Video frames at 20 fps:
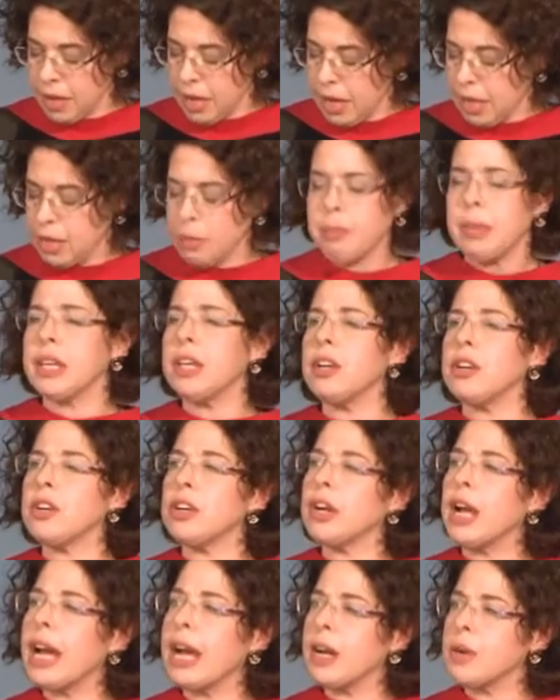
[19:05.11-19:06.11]
and the bigger
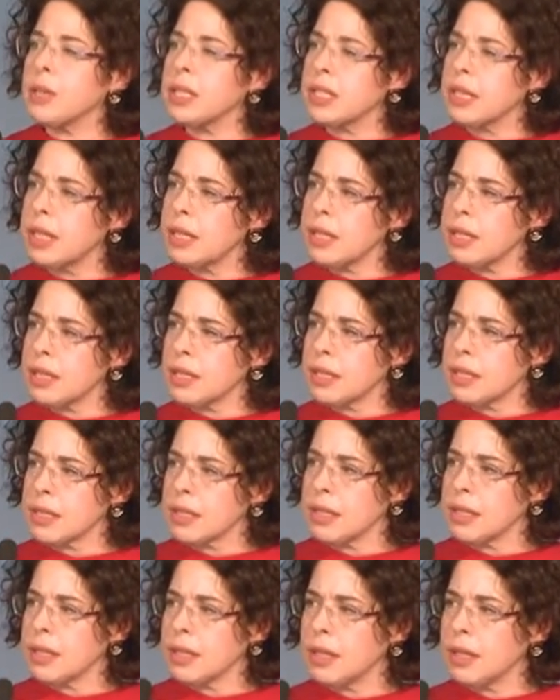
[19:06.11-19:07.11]
your house is,
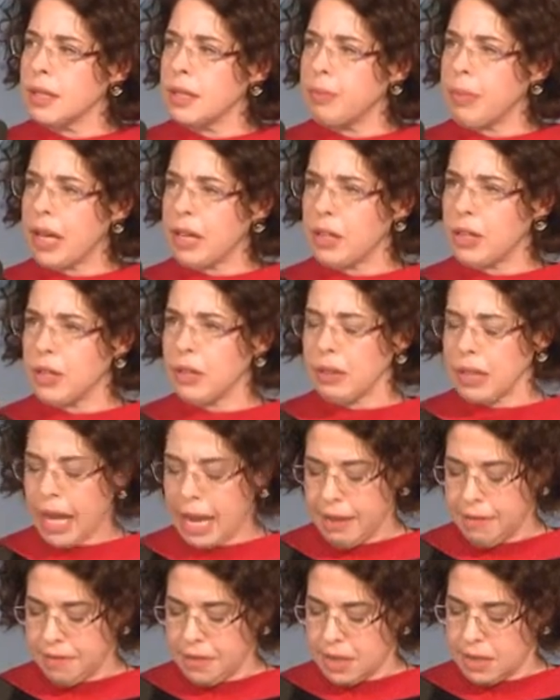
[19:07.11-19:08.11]
the better your
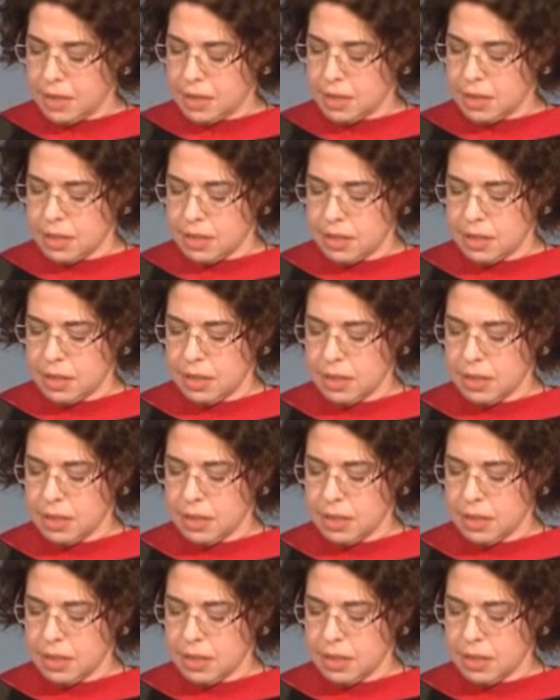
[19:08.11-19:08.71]
life is.